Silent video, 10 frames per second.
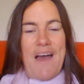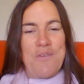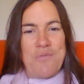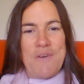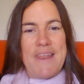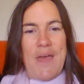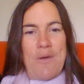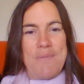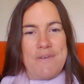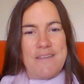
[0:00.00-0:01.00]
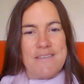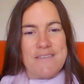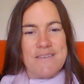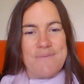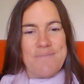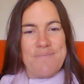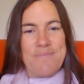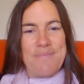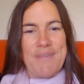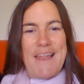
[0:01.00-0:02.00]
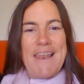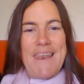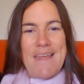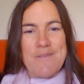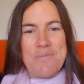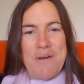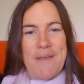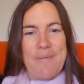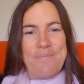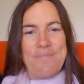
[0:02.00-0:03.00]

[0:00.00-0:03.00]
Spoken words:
I really hope it is. Let's pray.